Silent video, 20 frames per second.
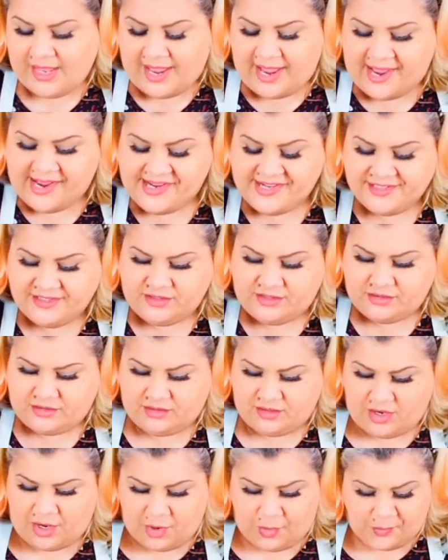and
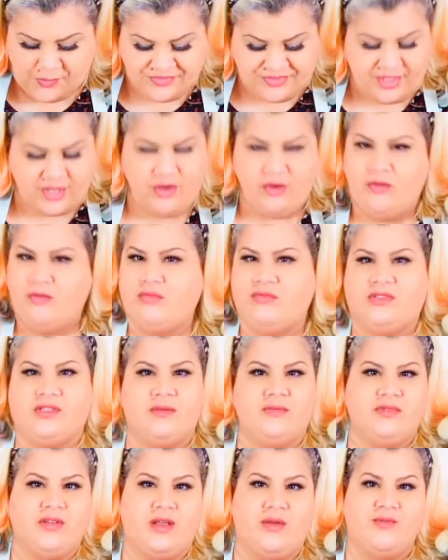although
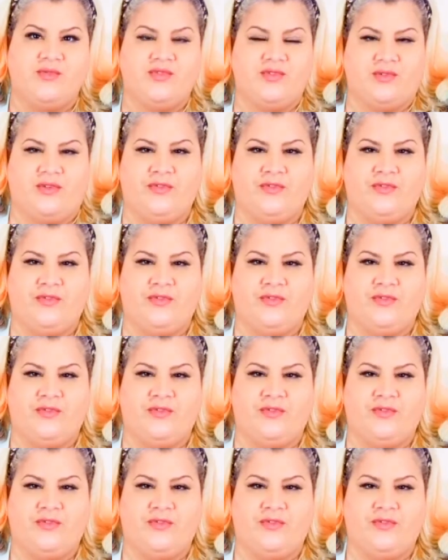sometimes